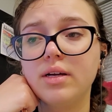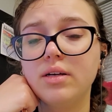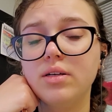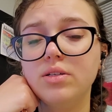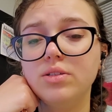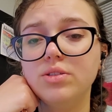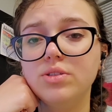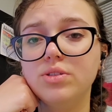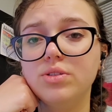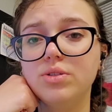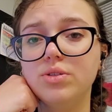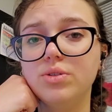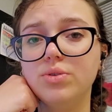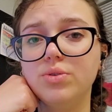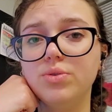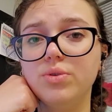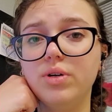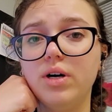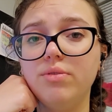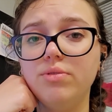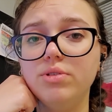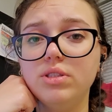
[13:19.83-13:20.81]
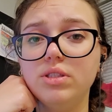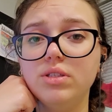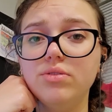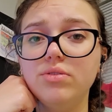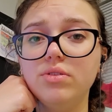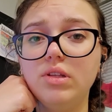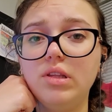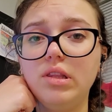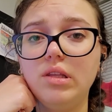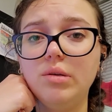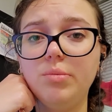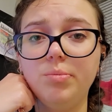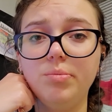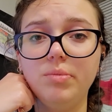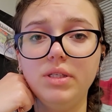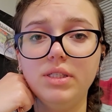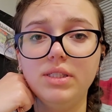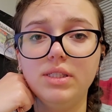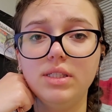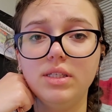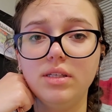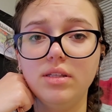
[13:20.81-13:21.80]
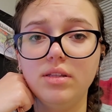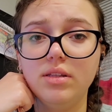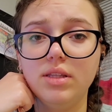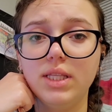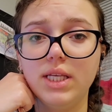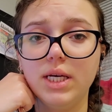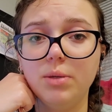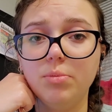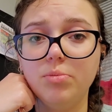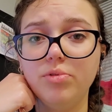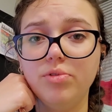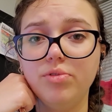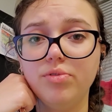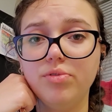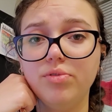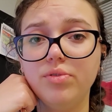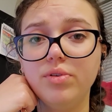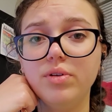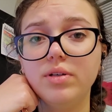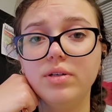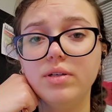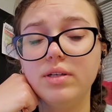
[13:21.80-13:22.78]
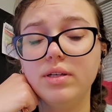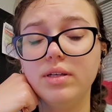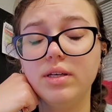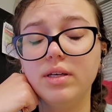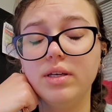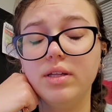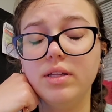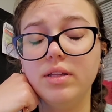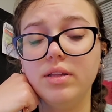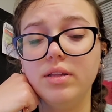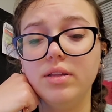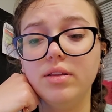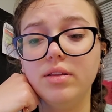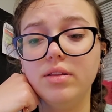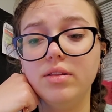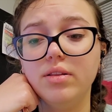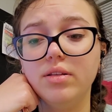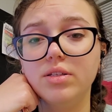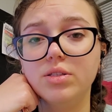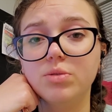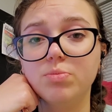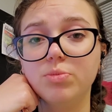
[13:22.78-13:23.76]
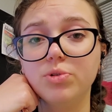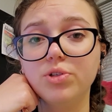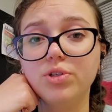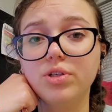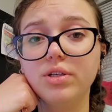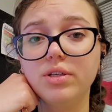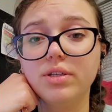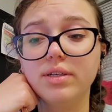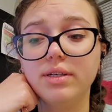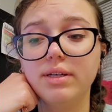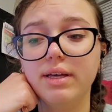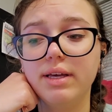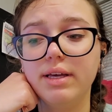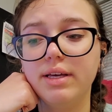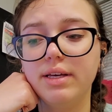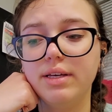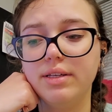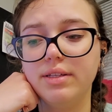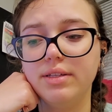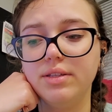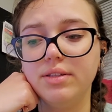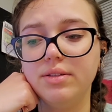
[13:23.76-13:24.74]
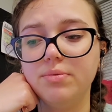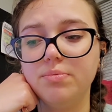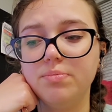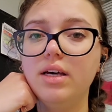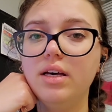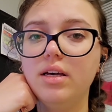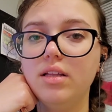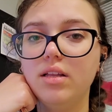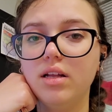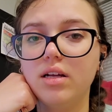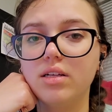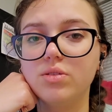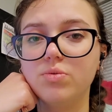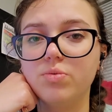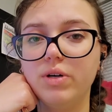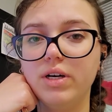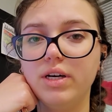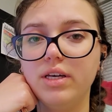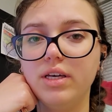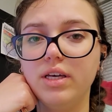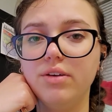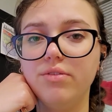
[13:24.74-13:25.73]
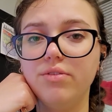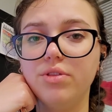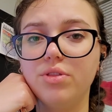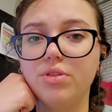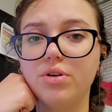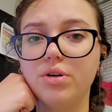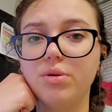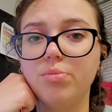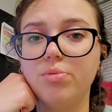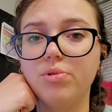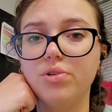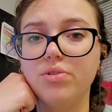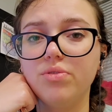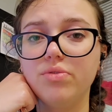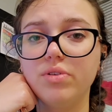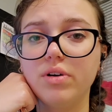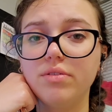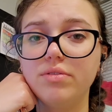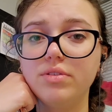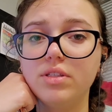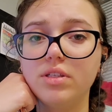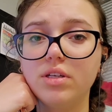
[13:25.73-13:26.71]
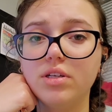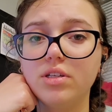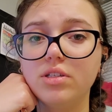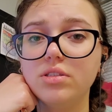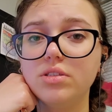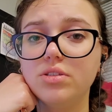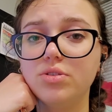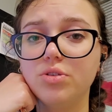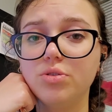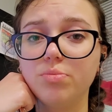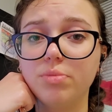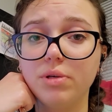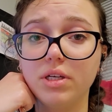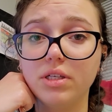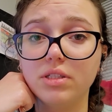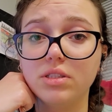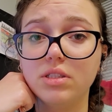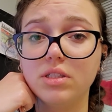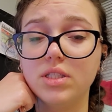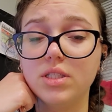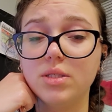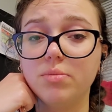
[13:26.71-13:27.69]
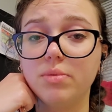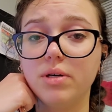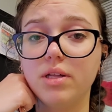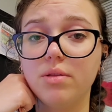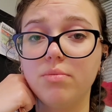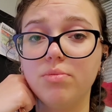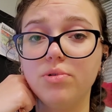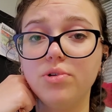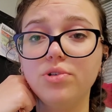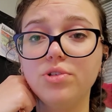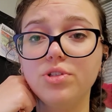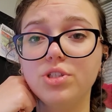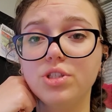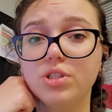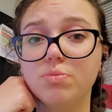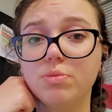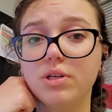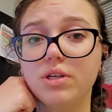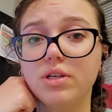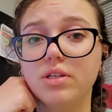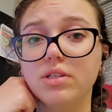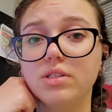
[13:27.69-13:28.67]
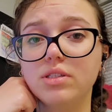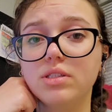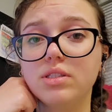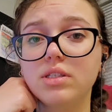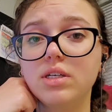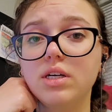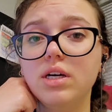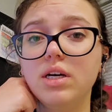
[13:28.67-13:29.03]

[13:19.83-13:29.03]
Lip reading: So I was definitely missing depth in this book, and that's why I gave it 3.5 stars, not because it's a bad book, just because